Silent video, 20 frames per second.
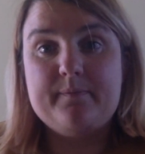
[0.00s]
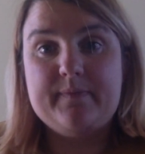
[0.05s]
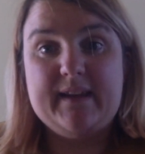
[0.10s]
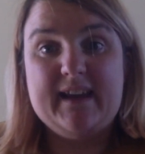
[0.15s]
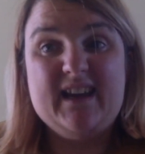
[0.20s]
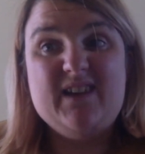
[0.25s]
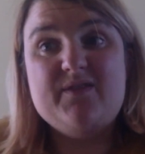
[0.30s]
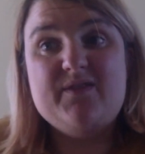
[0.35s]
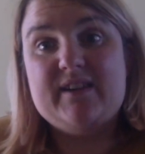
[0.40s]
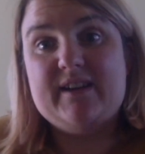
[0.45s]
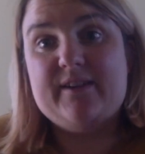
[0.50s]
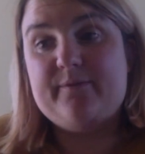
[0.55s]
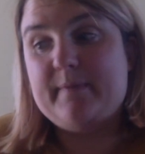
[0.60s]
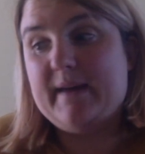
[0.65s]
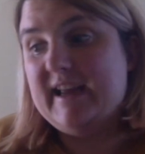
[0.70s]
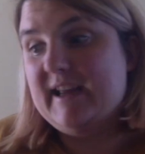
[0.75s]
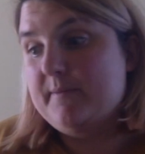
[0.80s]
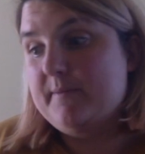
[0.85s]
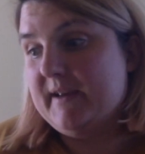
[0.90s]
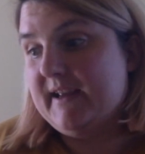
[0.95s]
even if
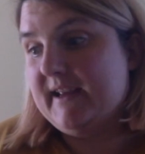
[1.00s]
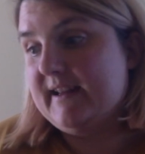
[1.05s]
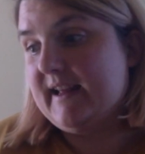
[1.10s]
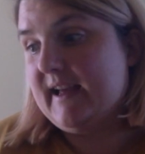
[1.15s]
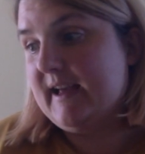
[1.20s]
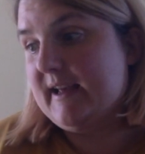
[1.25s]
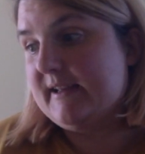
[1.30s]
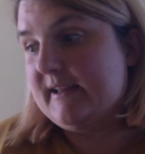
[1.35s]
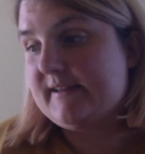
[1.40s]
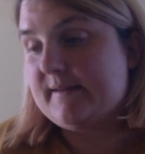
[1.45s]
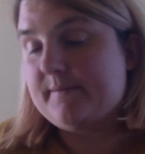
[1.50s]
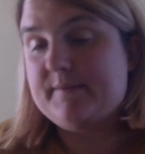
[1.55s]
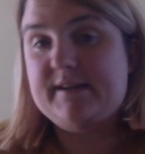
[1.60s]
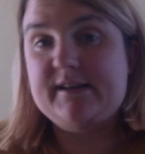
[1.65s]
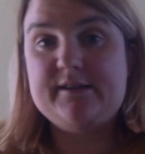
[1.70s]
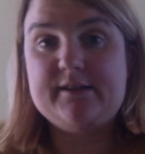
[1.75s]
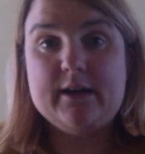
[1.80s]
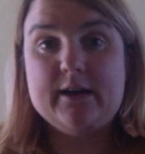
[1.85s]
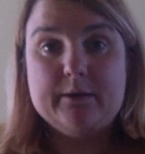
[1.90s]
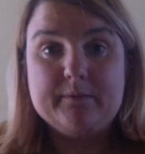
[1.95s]
maybe they're somebody
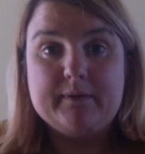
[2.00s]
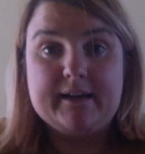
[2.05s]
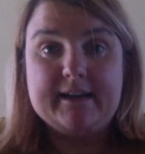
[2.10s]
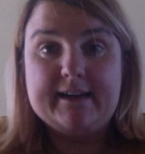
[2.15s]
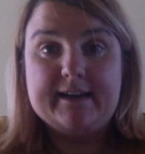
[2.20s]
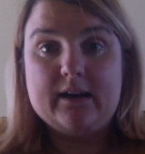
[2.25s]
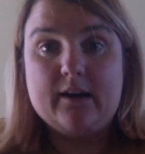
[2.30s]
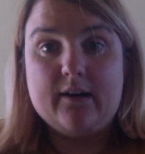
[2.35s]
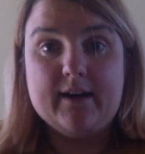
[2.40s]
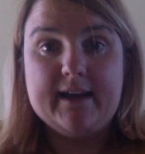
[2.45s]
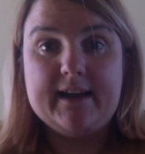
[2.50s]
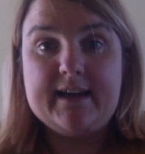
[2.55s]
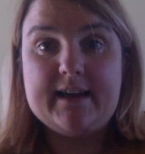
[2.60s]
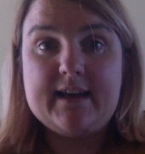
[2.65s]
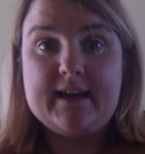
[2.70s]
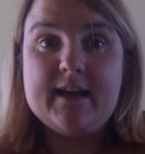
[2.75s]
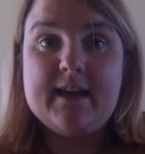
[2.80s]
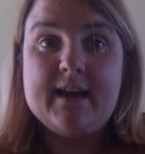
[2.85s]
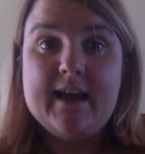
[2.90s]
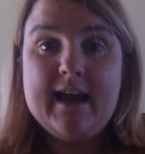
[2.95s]
you don't really
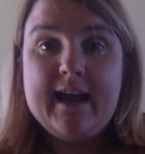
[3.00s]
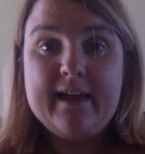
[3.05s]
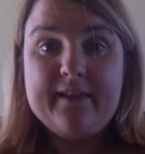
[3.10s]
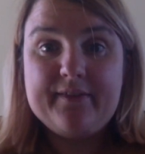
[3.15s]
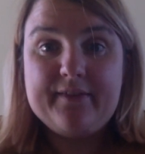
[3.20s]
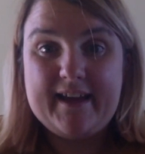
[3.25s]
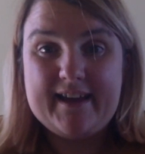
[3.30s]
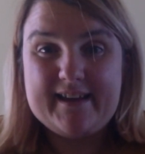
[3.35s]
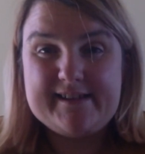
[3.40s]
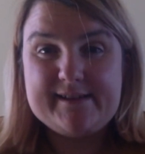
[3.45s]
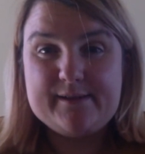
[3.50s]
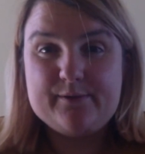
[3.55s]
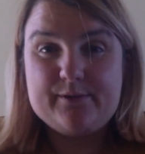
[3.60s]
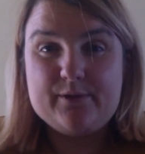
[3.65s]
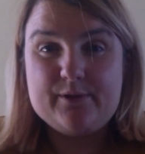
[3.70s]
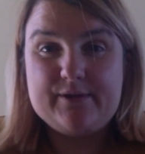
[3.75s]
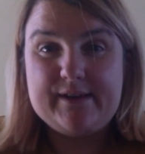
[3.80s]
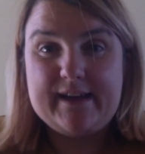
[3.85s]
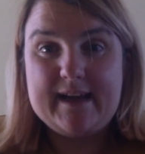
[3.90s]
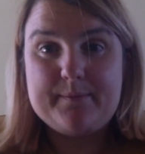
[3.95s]
like, they're still
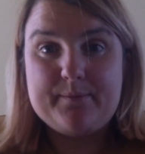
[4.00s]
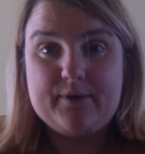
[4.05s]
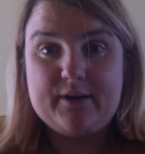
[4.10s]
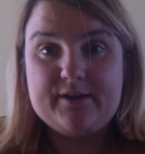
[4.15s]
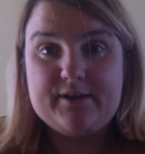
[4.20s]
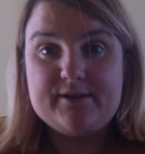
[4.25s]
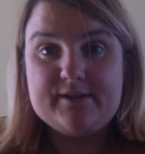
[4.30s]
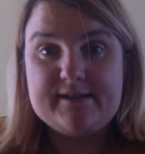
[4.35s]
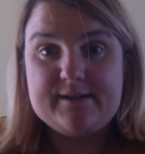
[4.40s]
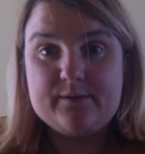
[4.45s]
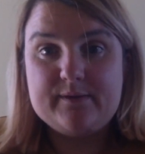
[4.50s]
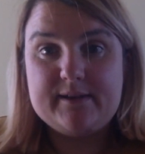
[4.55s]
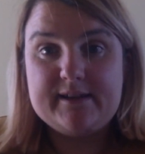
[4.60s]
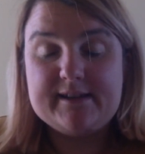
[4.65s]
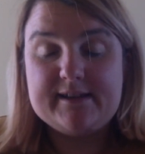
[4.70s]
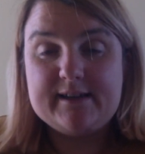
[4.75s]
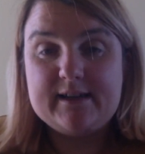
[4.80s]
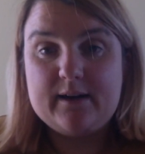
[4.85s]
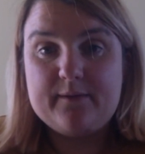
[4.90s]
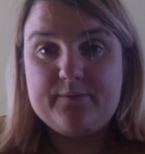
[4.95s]
your neighbour and you still need
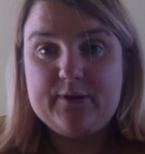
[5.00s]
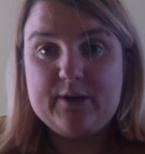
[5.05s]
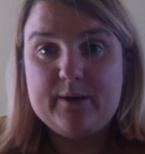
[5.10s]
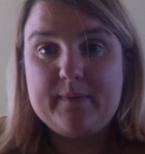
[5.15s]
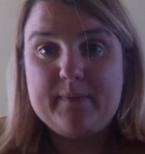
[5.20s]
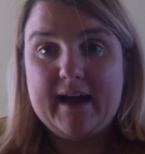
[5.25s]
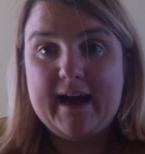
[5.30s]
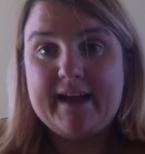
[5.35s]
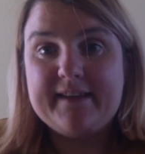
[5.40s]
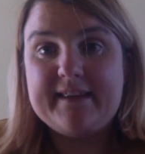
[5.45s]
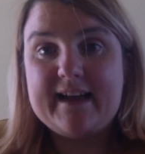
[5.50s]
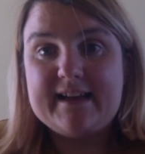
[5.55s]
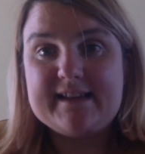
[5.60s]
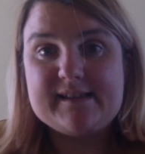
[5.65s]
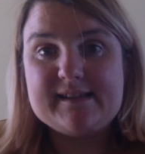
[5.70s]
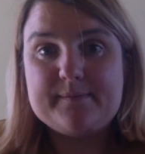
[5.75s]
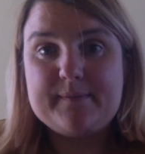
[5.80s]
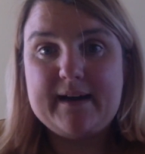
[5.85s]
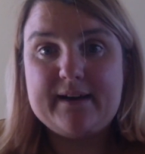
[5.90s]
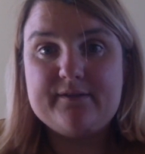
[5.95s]
to love them. And that
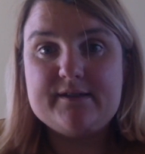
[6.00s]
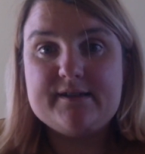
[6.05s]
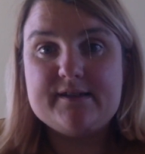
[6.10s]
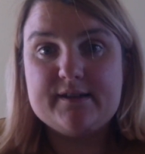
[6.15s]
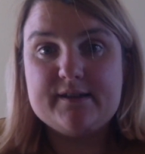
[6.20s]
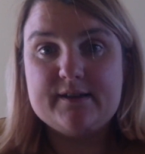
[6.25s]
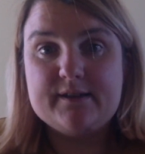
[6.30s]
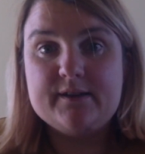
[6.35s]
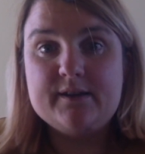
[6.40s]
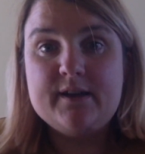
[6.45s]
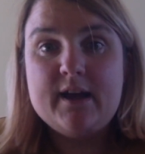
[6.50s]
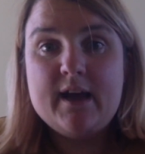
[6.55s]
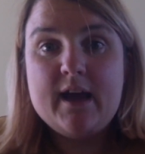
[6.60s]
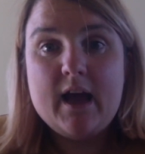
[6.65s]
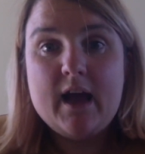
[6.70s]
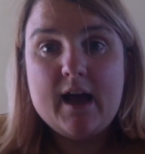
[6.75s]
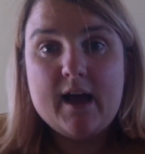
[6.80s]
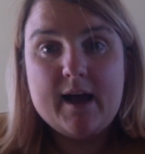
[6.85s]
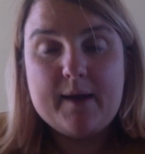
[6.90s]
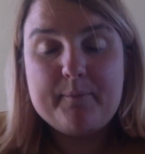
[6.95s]
Samaritan
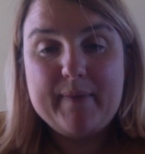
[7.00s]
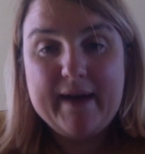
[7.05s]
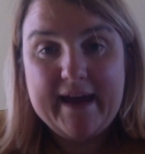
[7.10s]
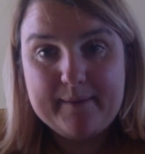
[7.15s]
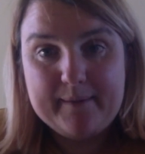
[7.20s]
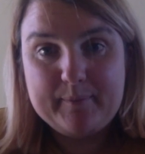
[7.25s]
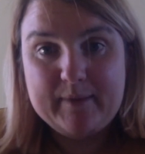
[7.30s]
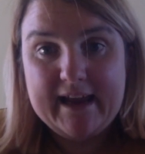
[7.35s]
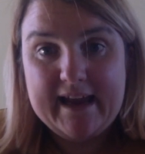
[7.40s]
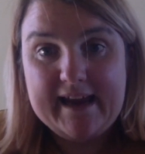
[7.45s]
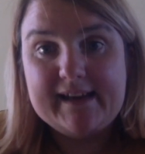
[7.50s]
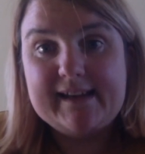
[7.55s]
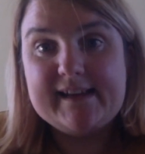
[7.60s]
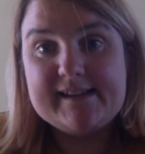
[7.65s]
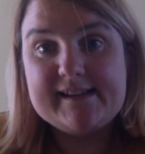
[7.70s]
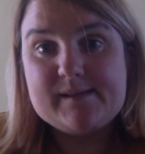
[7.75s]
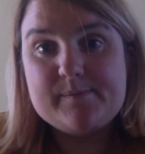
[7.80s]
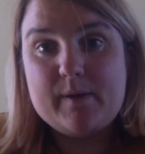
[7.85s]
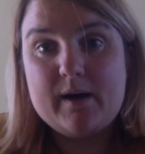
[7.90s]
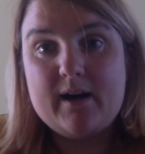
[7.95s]
played
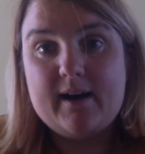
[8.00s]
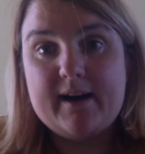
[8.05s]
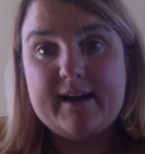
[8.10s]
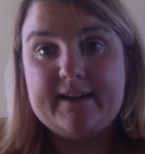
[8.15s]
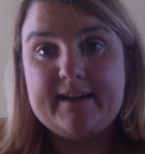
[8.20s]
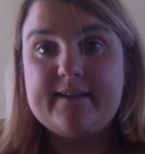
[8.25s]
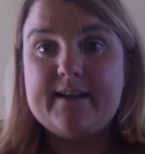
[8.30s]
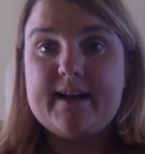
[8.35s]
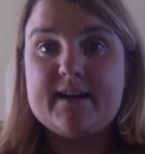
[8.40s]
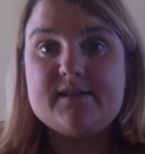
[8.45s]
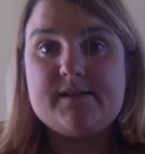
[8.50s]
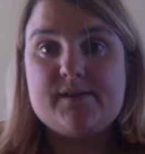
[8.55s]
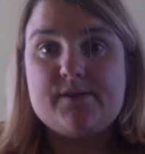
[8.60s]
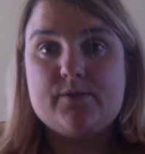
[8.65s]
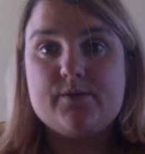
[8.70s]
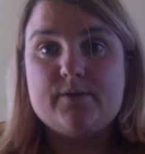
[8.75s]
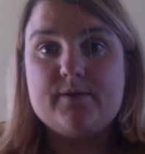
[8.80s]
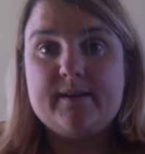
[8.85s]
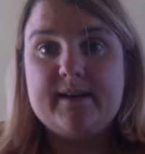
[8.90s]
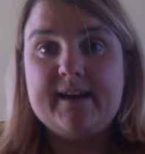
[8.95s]
his part in that
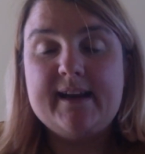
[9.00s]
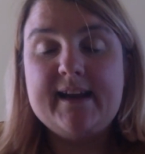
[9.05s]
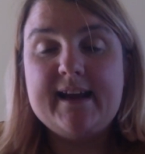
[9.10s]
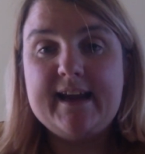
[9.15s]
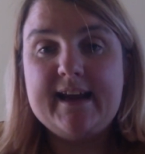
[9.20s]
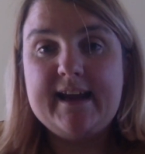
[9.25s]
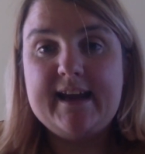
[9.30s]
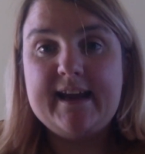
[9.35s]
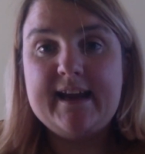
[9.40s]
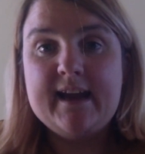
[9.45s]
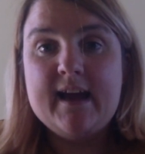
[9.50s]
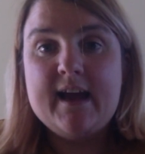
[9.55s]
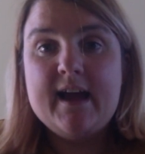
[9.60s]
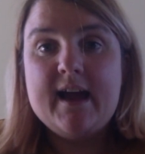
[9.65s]
story. He